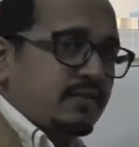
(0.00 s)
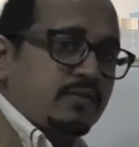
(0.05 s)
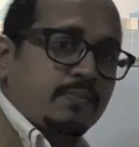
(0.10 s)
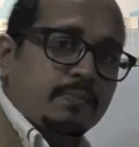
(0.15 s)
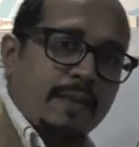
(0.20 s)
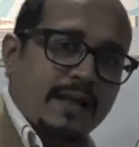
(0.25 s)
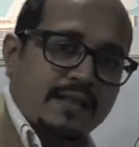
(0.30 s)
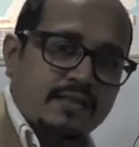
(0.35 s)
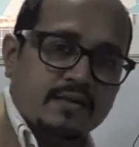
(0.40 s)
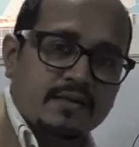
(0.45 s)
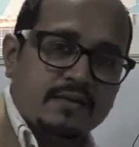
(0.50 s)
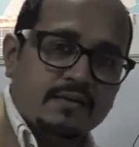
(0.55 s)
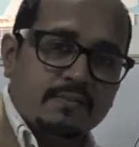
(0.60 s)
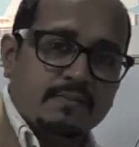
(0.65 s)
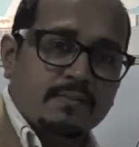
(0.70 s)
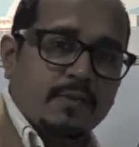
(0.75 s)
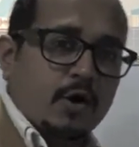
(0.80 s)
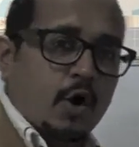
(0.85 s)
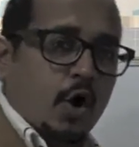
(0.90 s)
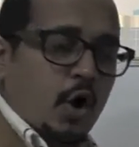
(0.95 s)
this
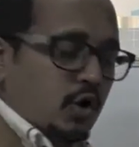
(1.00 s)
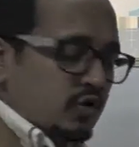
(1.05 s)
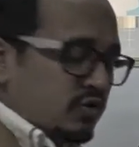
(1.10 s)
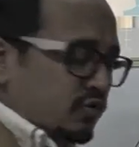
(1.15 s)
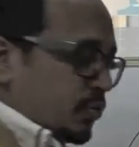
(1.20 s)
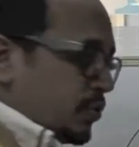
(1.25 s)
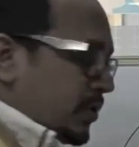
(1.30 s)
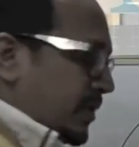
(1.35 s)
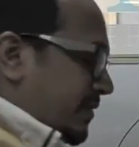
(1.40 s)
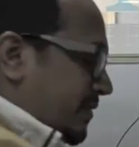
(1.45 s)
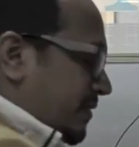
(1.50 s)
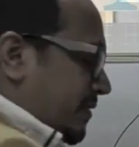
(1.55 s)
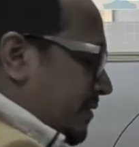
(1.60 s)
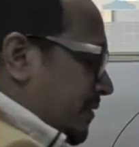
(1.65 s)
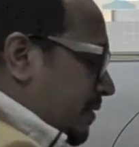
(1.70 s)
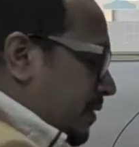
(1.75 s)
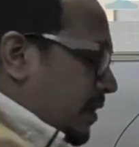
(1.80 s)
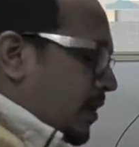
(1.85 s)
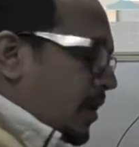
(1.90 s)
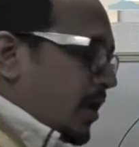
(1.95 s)
method belongs to this
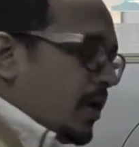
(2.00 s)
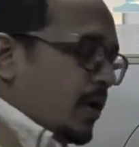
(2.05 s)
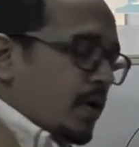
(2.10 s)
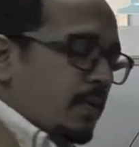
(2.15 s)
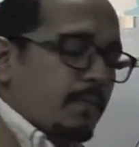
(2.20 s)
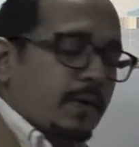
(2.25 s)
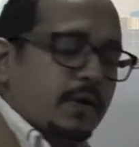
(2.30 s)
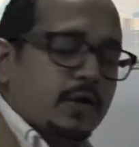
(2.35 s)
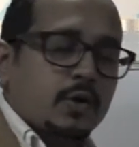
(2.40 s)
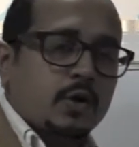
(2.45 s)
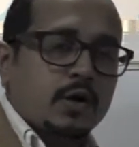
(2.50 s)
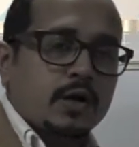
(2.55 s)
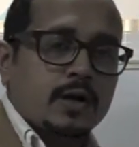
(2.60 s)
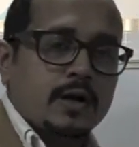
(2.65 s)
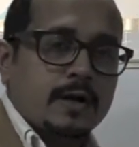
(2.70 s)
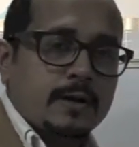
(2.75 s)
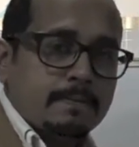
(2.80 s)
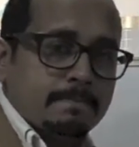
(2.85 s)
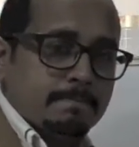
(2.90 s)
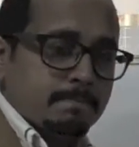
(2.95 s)

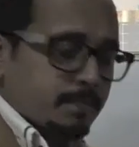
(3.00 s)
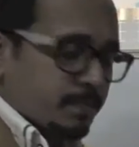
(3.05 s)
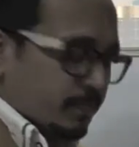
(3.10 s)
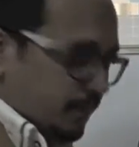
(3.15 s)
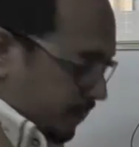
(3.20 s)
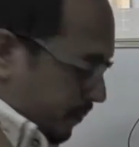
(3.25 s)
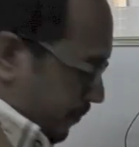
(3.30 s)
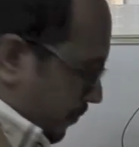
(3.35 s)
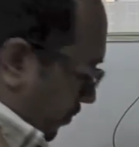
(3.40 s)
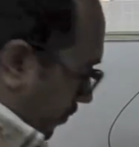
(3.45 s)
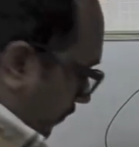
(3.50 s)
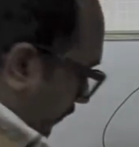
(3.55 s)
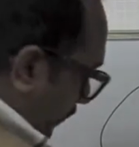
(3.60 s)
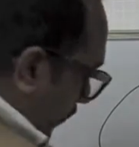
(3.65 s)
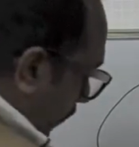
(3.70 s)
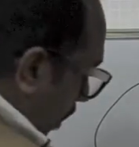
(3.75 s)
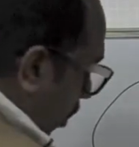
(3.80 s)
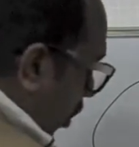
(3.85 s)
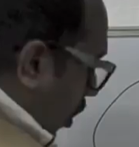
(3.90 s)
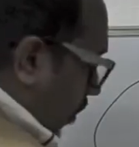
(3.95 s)
particular
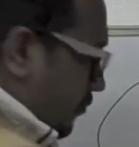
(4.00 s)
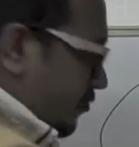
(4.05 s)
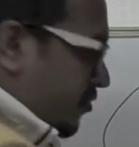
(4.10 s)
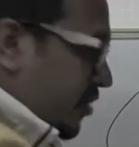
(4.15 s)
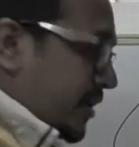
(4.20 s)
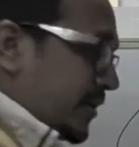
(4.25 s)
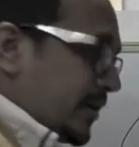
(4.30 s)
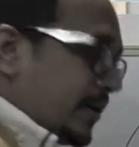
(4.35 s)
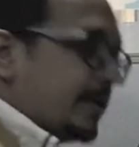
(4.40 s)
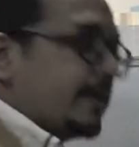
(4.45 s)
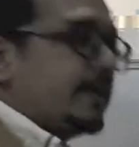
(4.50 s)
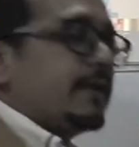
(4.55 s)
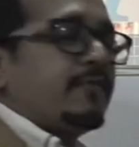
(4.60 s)
object.